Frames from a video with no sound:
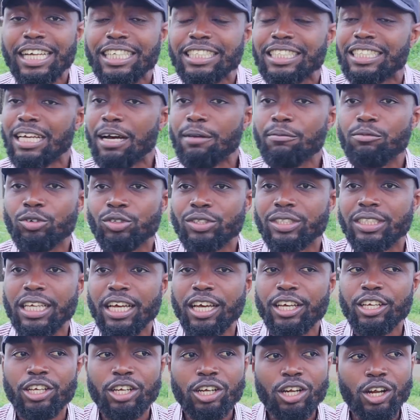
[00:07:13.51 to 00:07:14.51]
Some will
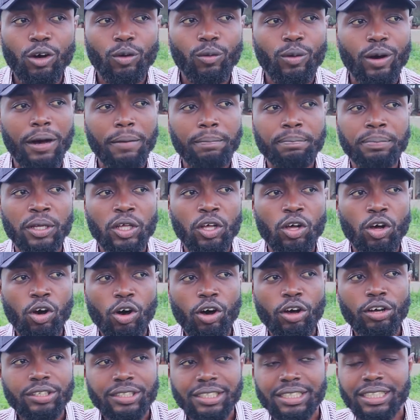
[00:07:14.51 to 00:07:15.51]
say, you know what,
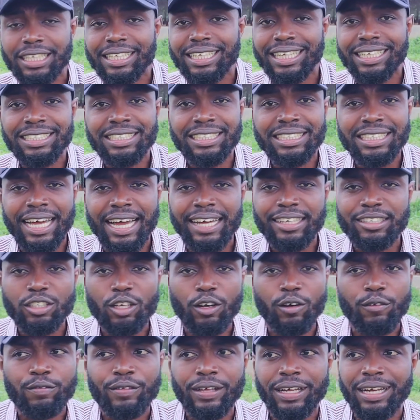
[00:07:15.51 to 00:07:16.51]
because the size
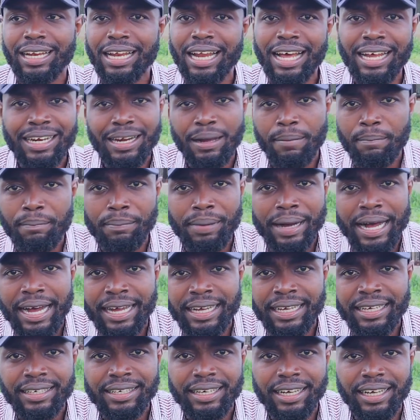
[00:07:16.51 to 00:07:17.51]
of the land I'm
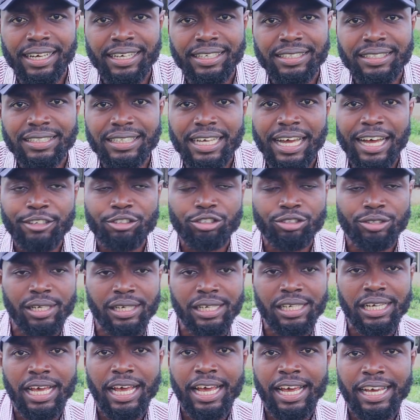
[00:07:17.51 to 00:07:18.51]
buying is
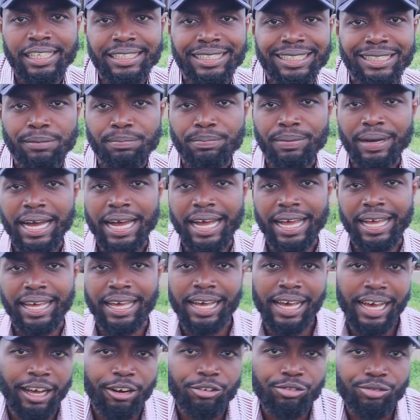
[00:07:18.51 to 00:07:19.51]
actually 80 by
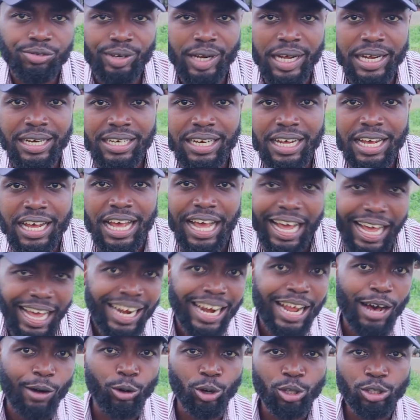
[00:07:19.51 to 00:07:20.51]
100
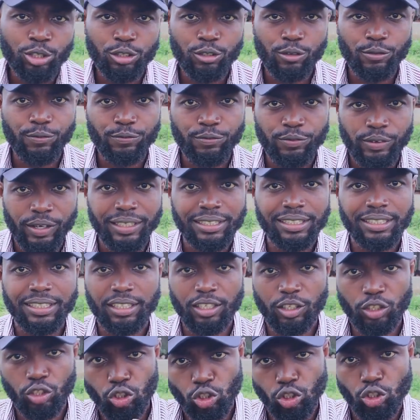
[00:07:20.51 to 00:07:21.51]
and I want to fit
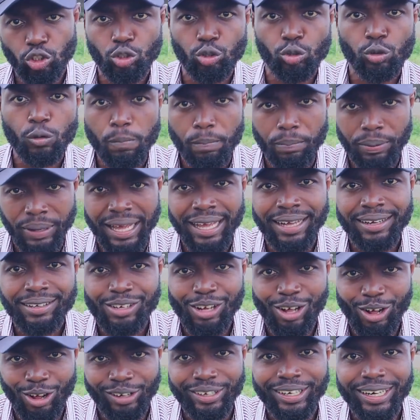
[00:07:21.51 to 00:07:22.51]
2
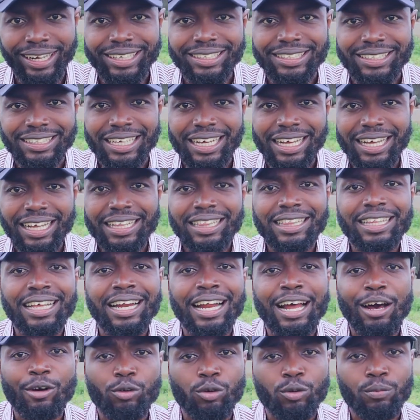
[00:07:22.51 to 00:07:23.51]
pen on it,
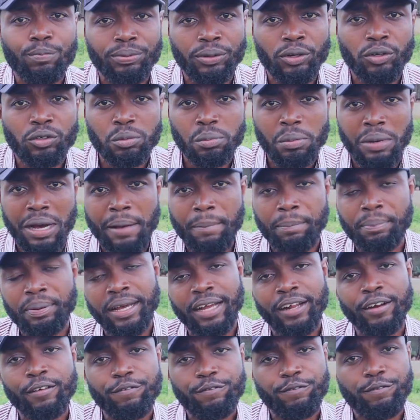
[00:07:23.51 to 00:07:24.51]
then I will build my
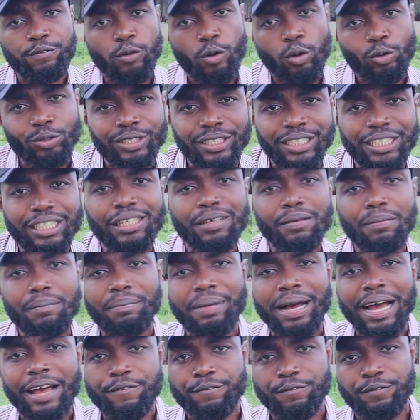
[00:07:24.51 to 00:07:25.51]
pen 40
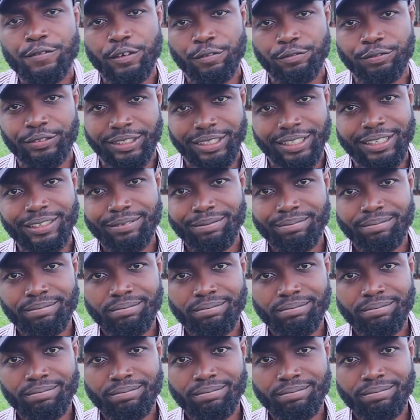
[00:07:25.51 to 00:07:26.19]
by 50.